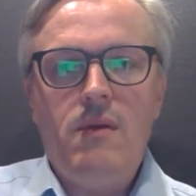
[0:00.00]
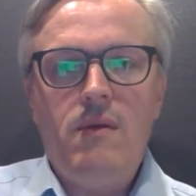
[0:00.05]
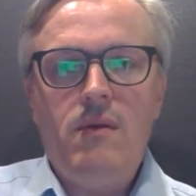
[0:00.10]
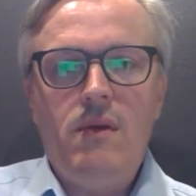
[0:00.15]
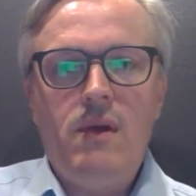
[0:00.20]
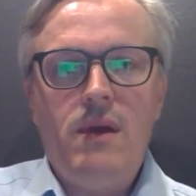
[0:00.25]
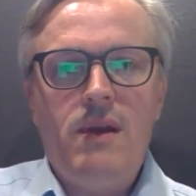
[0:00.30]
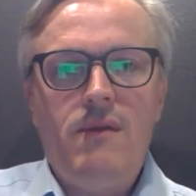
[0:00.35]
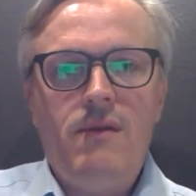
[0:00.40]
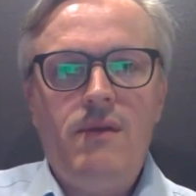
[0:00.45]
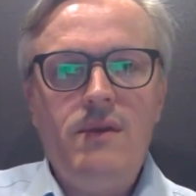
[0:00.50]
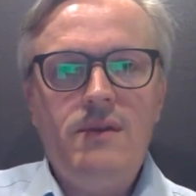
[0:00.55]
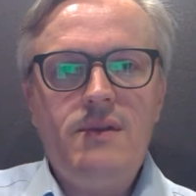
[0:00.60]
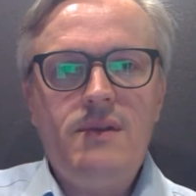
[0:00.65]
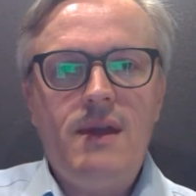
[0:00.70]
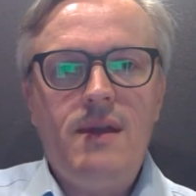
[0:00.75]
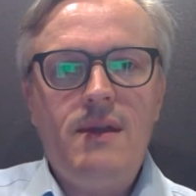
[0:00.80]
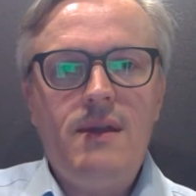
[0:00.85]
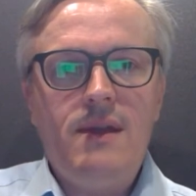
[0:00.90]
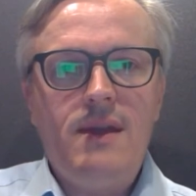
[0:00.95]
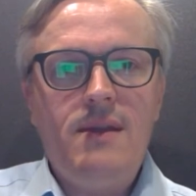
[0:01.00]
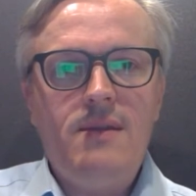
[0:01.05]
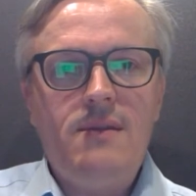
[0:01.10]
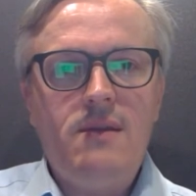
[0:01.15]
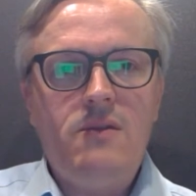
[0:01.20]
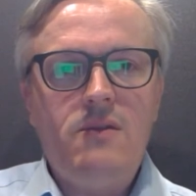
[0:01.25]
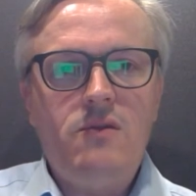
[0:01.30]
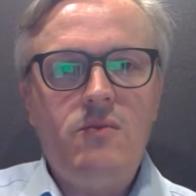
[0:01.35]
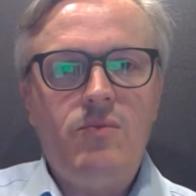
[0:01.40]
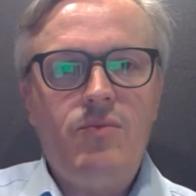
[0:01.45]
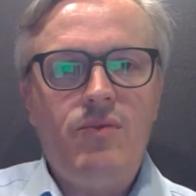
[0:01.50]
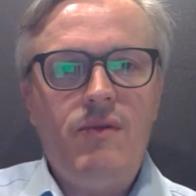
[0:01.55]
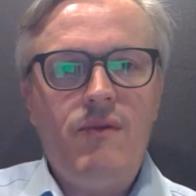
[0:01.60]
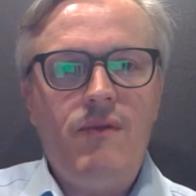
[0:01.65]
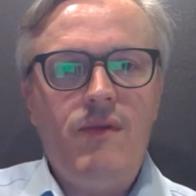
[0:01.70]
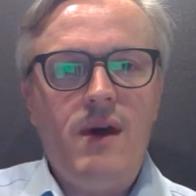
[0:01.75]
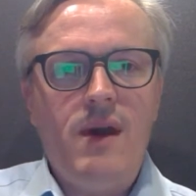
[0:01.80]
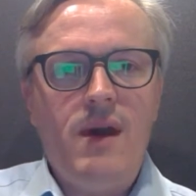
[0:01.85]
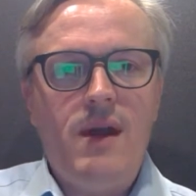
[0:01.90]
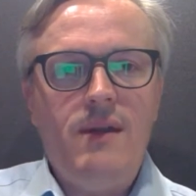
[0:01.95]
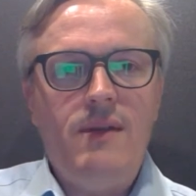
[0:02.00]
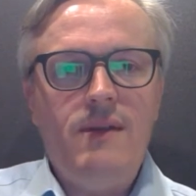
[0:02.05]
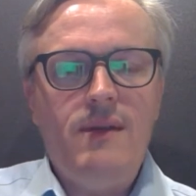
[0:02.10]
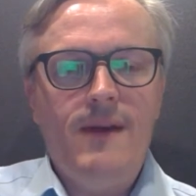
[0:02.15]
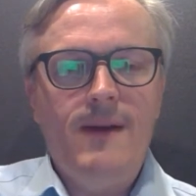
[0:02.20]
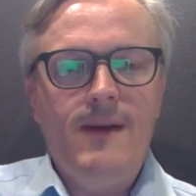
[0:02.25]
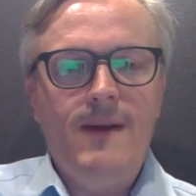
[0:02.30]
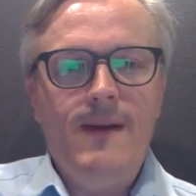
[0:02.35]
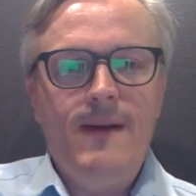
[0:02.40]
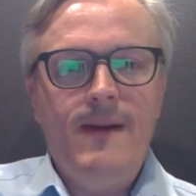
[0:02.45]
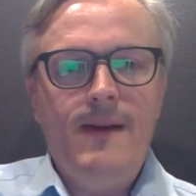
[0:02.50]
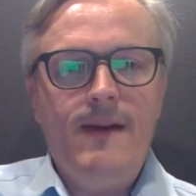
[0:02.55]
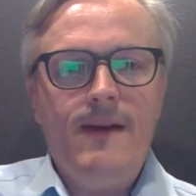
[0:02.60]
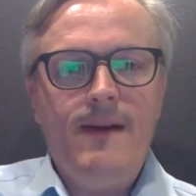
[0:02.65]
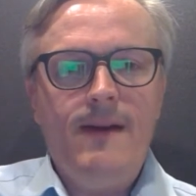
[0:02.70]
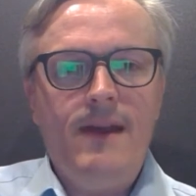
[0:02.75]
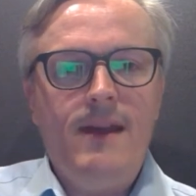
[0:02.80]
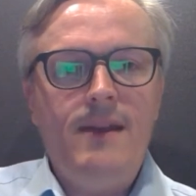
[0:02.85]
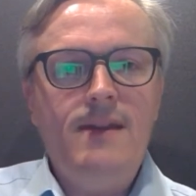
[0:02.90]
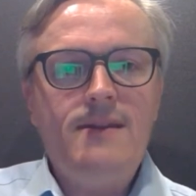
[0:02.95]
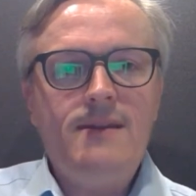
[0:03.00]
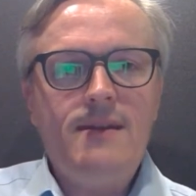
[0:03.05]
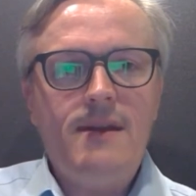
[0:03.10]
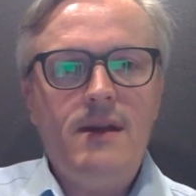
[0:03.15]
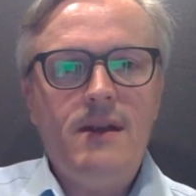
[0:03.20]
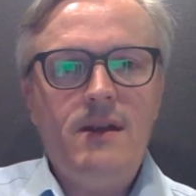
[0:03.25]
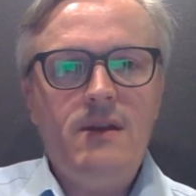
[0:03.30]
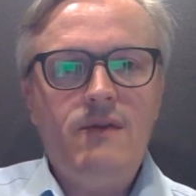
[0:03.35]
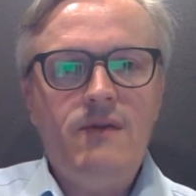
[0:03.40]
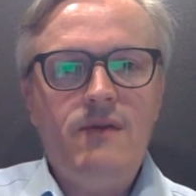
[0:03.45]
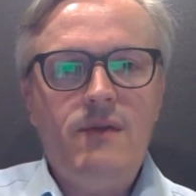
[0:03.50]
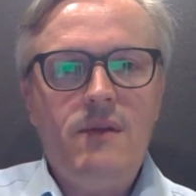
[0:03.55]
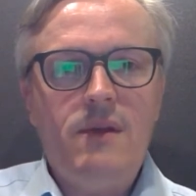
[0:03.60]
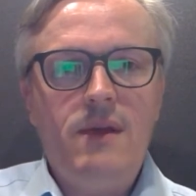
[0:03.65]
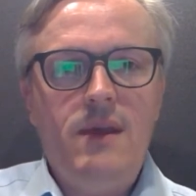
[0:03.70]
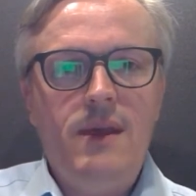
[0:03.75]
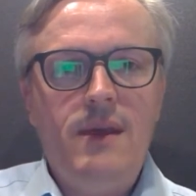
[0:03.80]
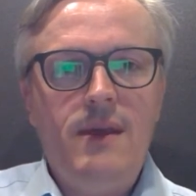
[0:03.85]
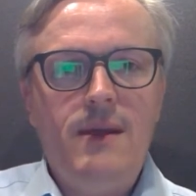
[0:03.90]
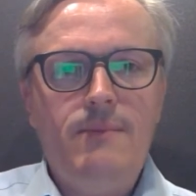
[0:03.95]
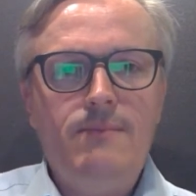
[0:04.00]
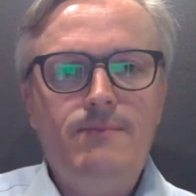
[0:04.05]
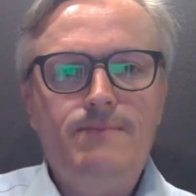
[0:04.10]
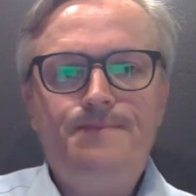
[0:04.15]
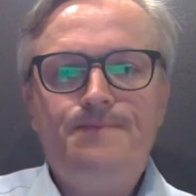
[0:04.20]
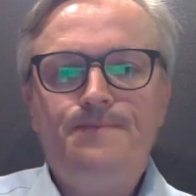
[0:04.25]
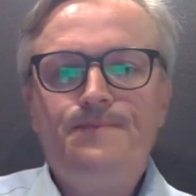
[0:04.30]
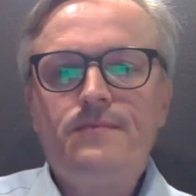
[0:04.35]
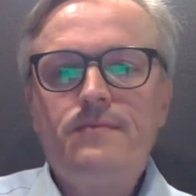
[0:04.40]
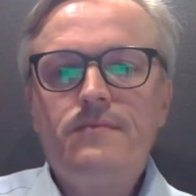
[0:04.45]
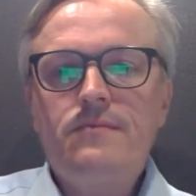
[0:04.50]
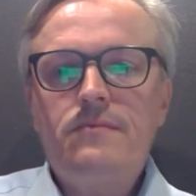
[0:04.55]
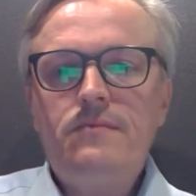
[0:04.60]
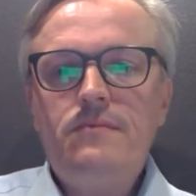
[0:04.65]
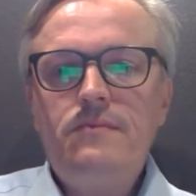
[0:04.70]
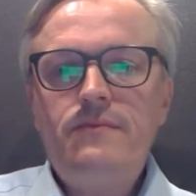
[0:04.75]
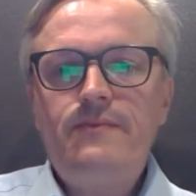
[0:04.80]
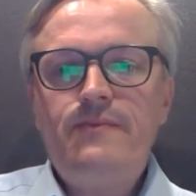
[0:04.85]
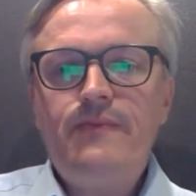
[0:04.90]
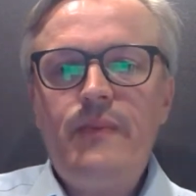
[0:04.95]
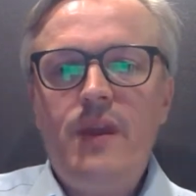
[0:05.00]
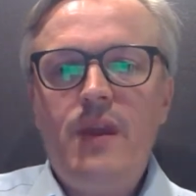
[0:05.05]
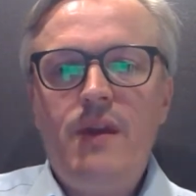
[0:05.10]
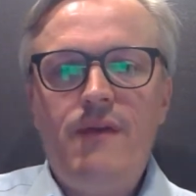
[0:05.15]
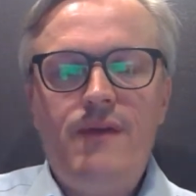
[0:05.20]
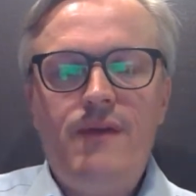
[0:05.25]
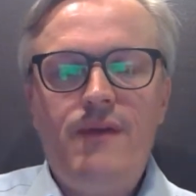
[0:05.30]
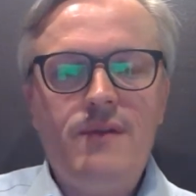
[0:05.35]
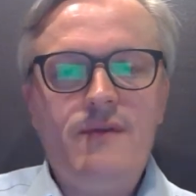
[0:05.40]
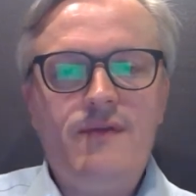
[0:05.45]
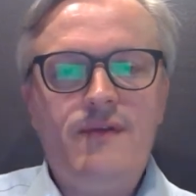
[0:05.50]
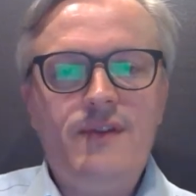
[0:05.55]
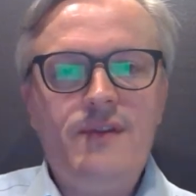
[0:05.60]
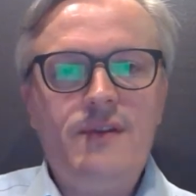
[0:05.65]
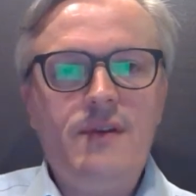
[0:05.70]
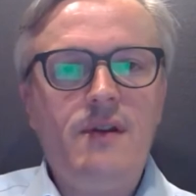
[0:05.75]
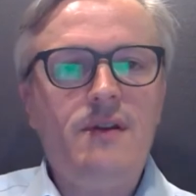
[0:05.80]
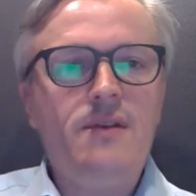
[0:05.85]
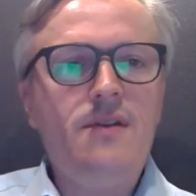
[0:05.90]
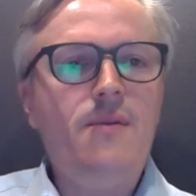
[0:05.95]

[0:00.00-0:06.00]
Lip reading: leverage that data to provide insights for the facility